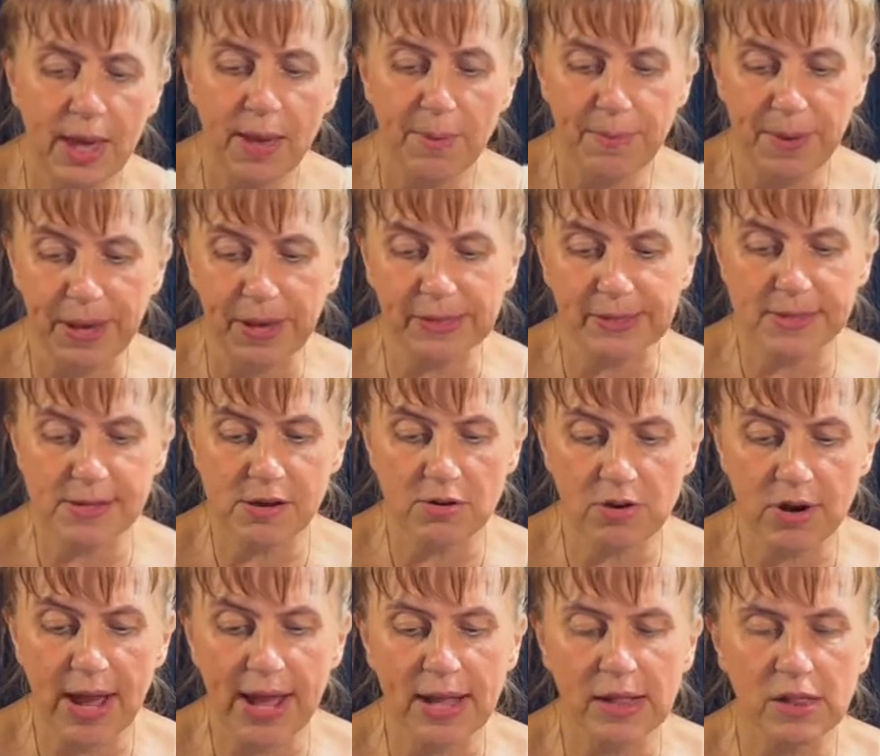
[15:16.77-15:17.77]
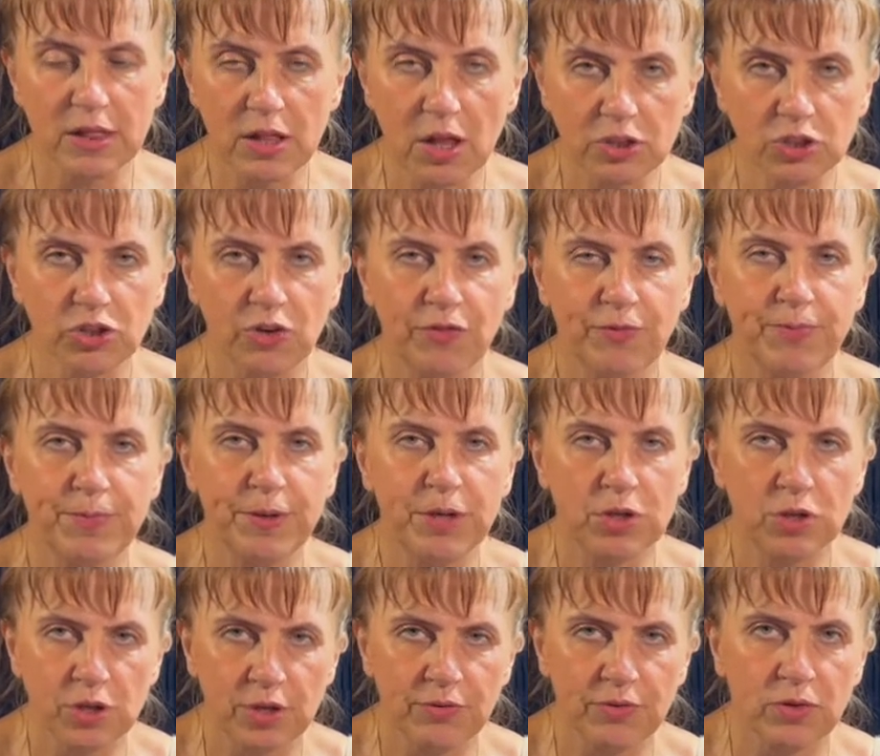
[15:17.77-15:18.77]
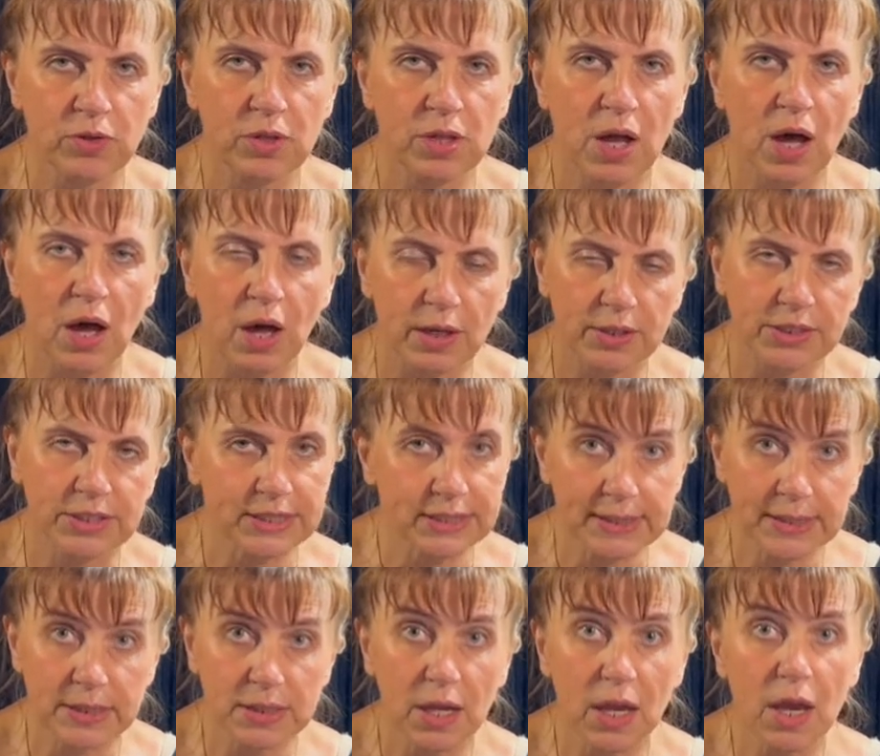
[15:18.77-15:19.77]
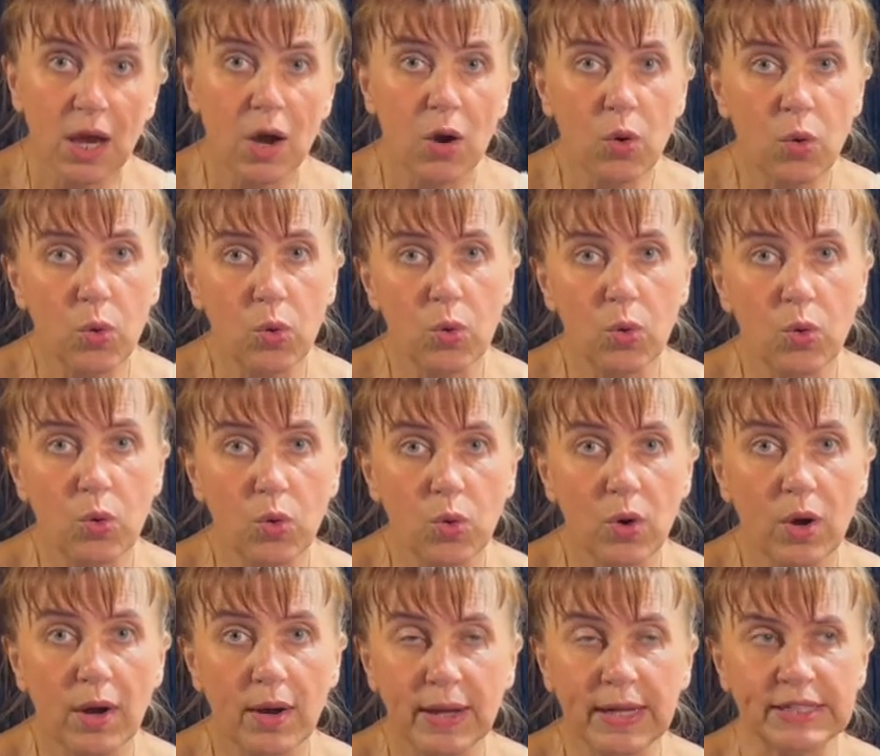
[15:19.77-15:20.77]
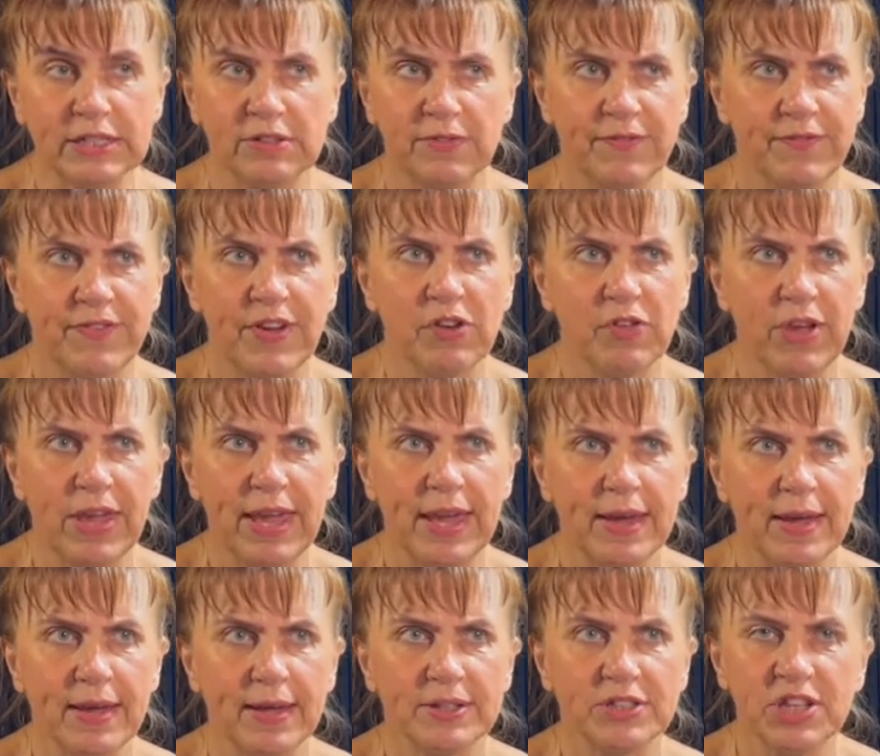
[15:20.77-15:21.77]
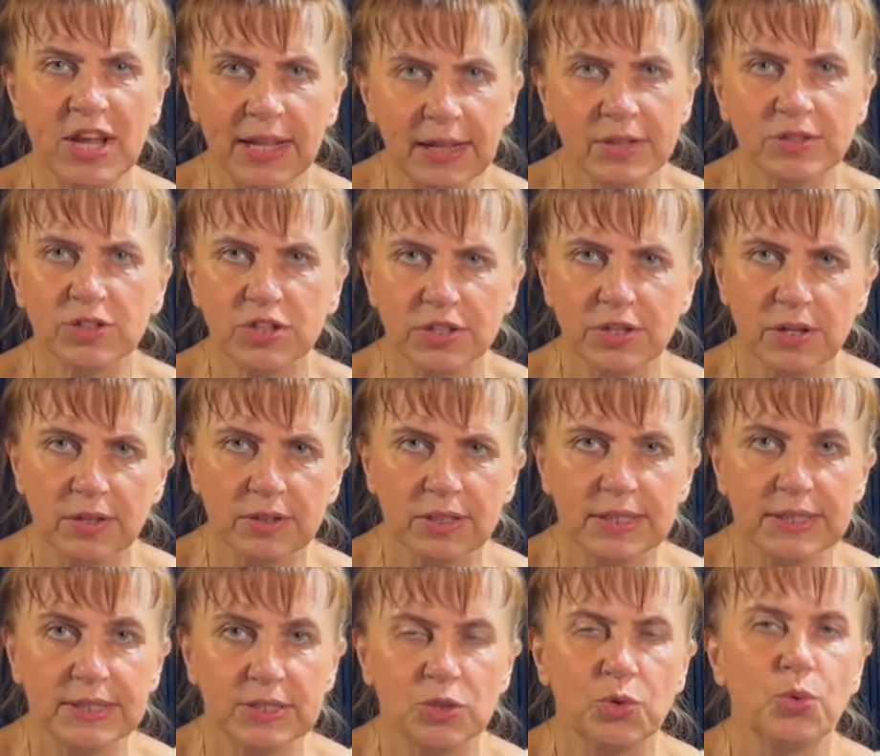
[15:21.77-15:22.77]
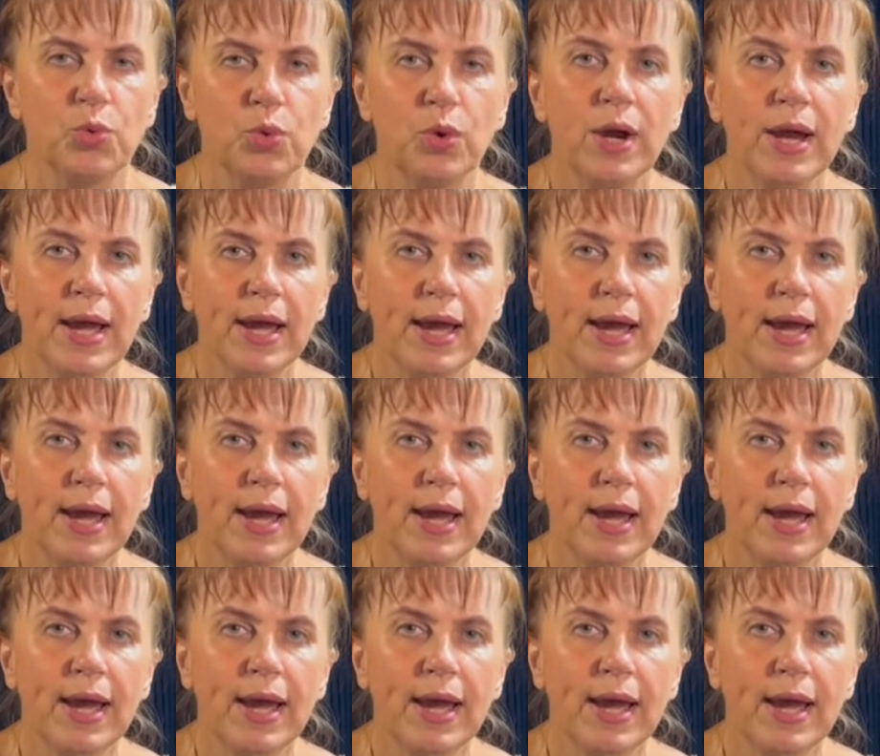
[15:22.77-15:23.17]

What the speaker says: because there are a lot of beautiful artists who, and very talented artists who